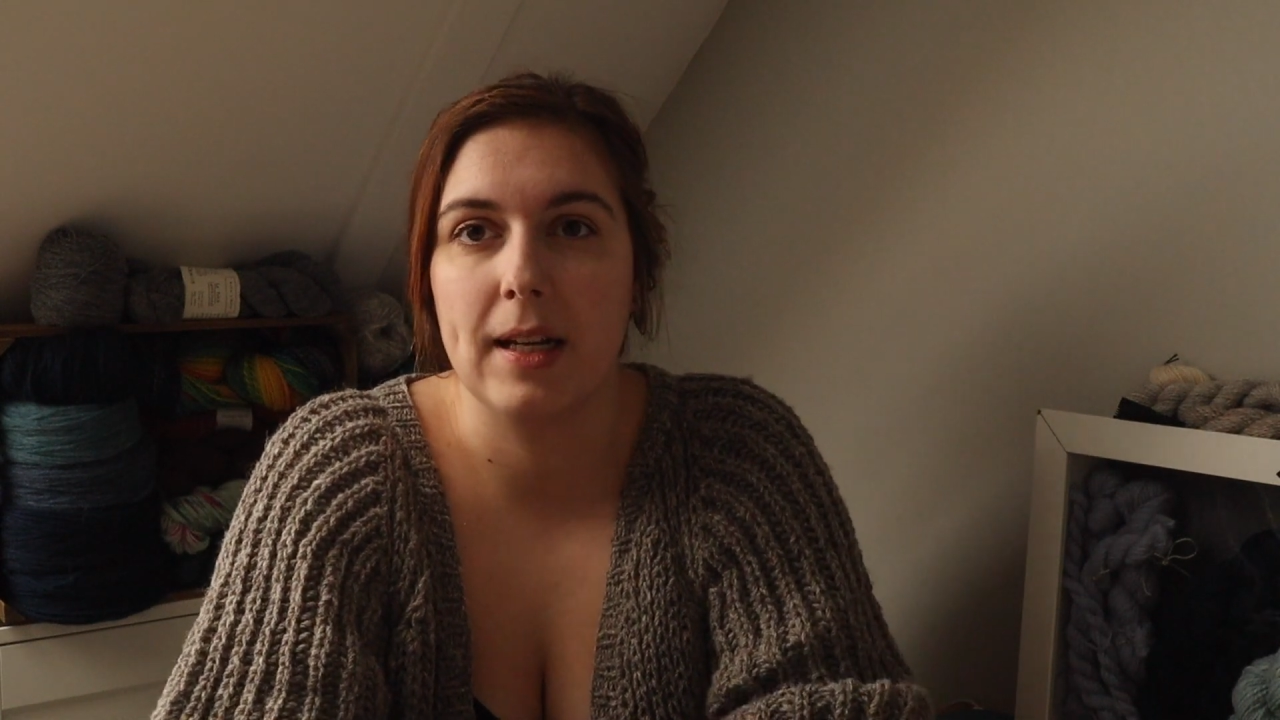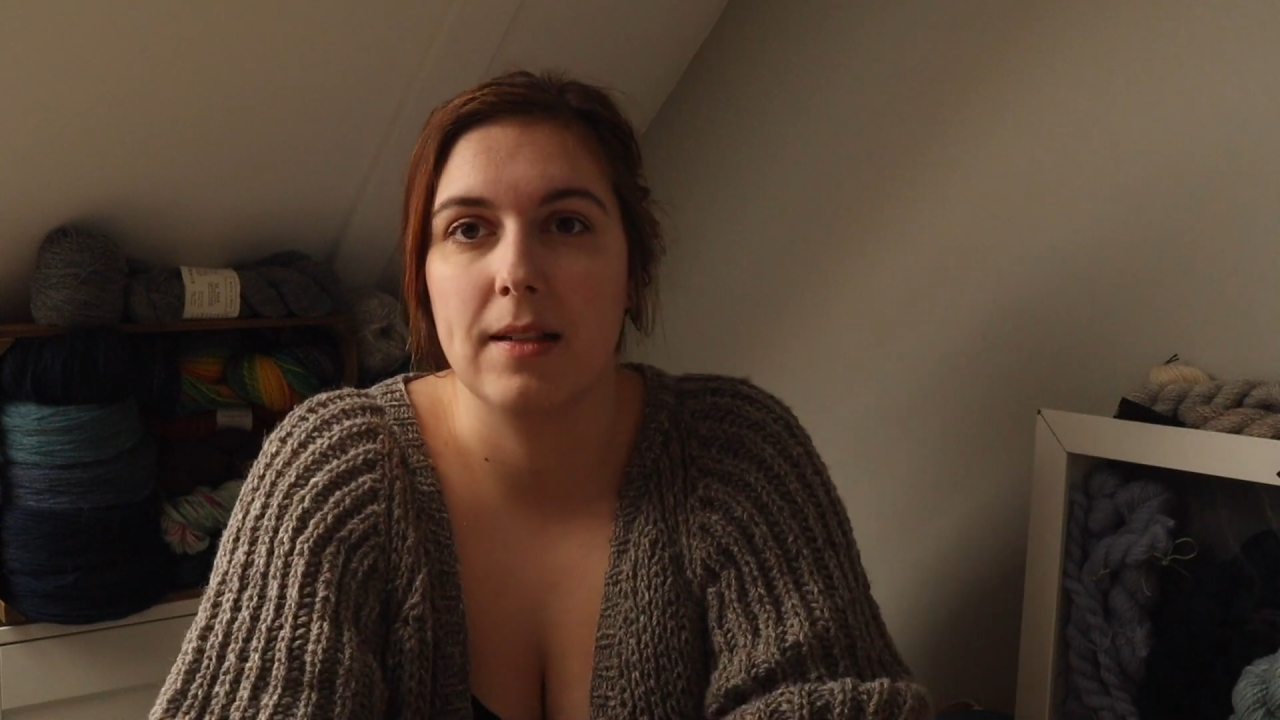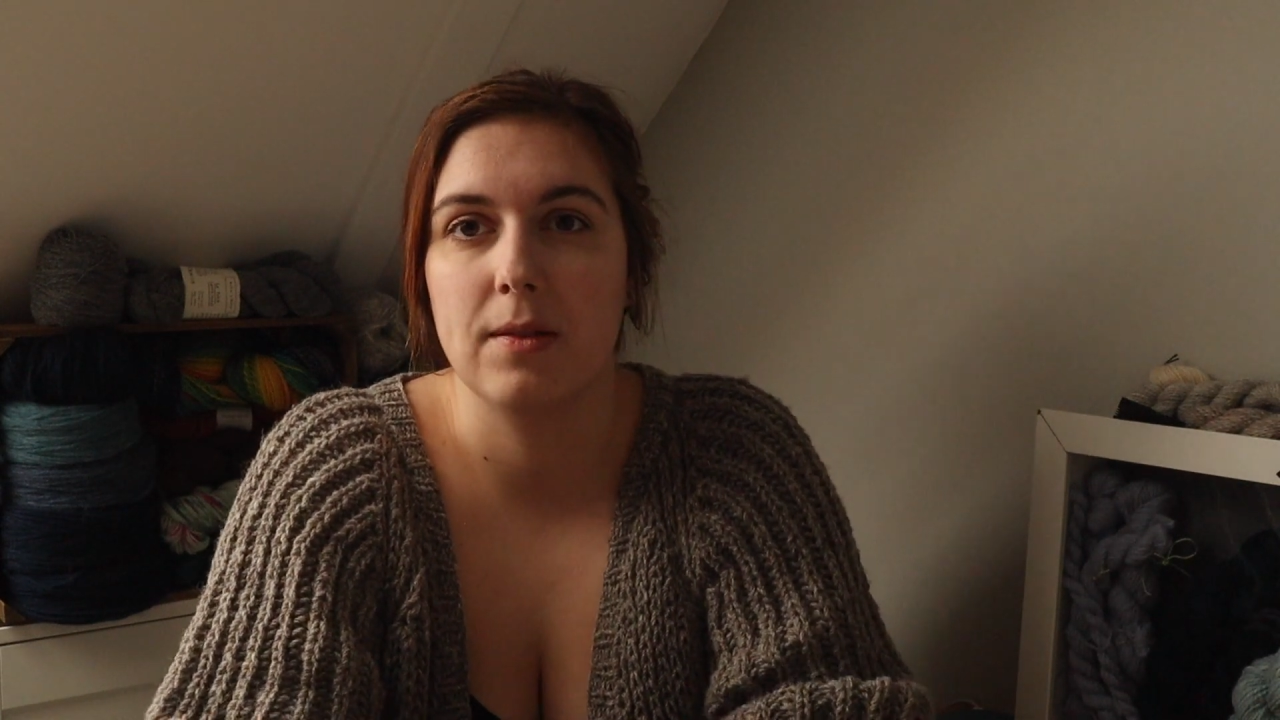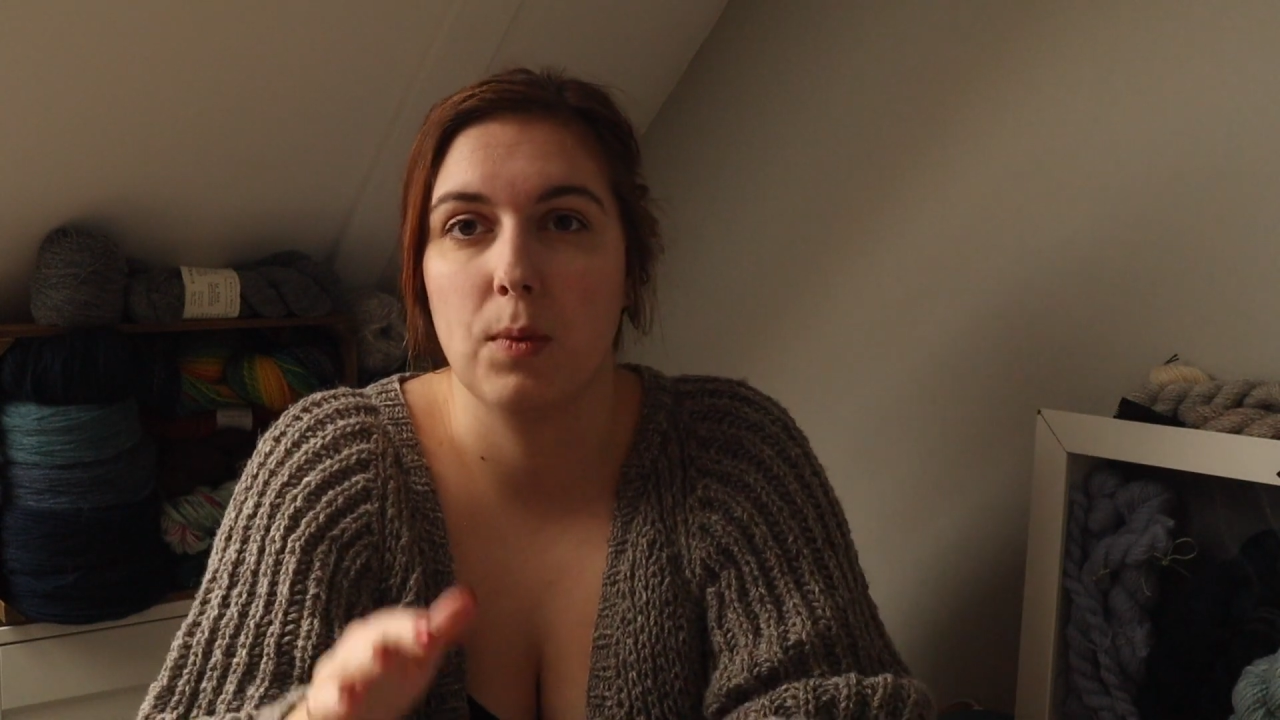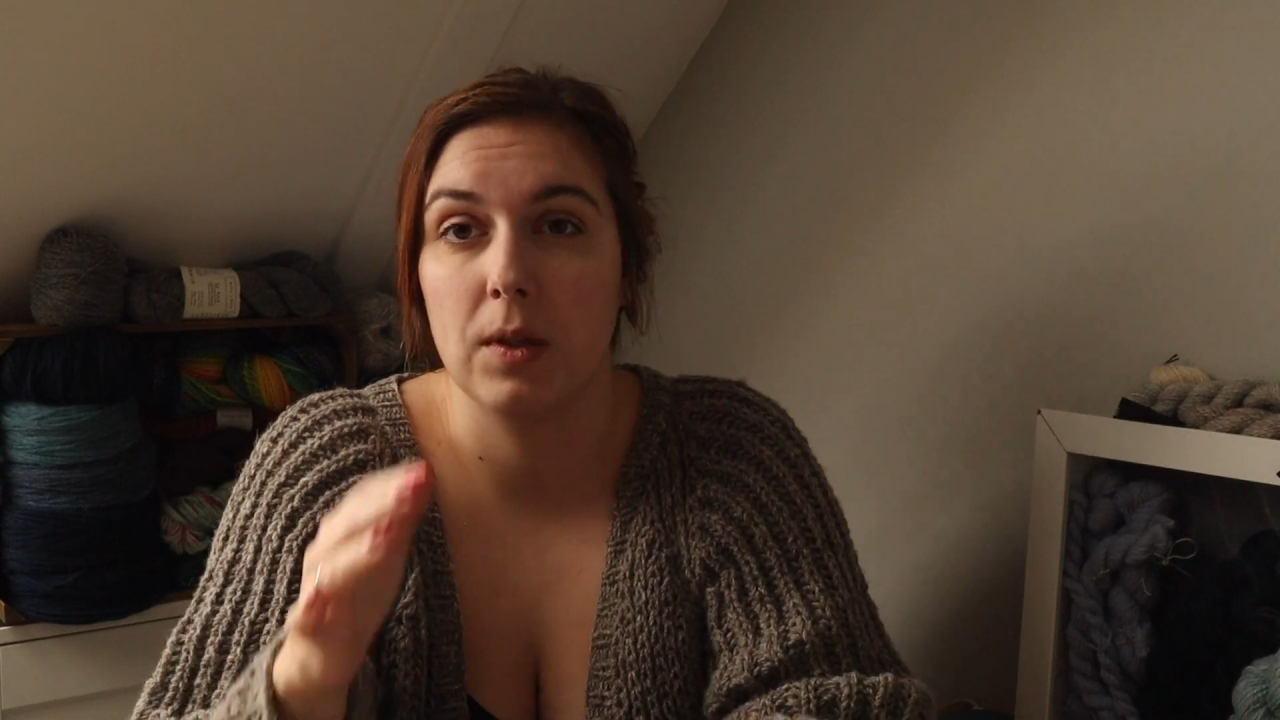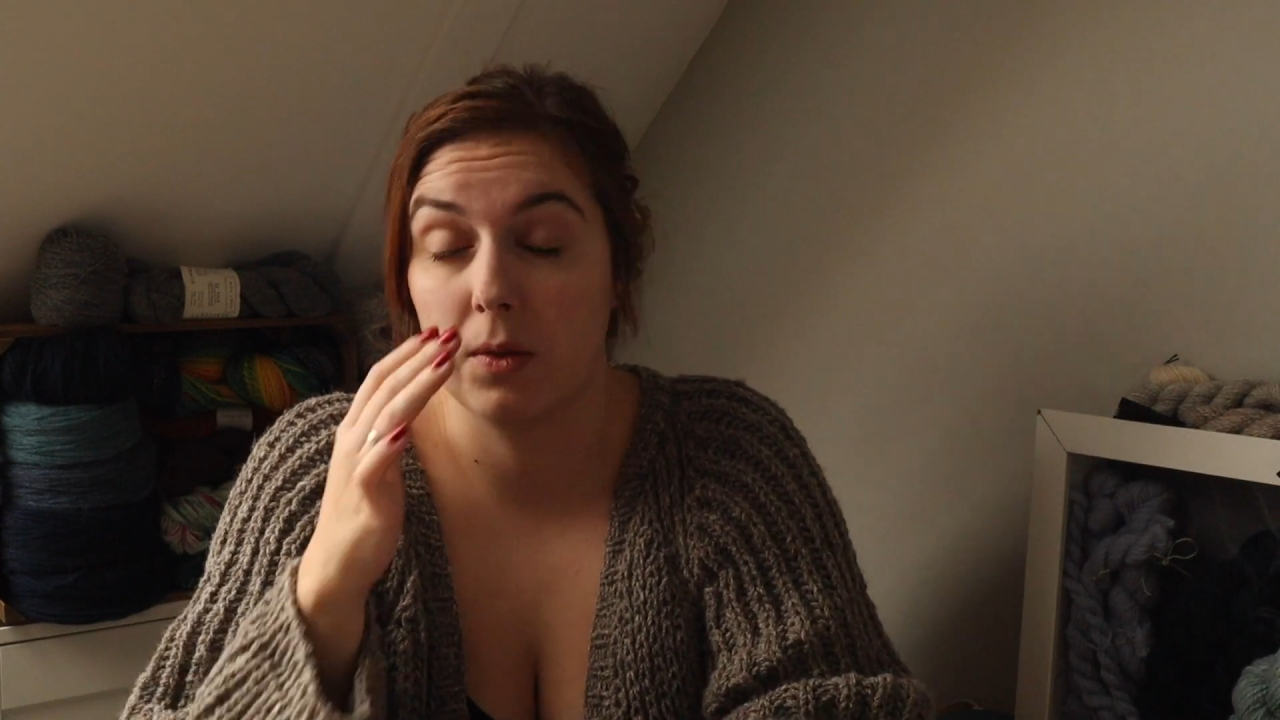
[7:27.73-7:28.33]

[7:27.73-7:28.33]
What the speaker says: as one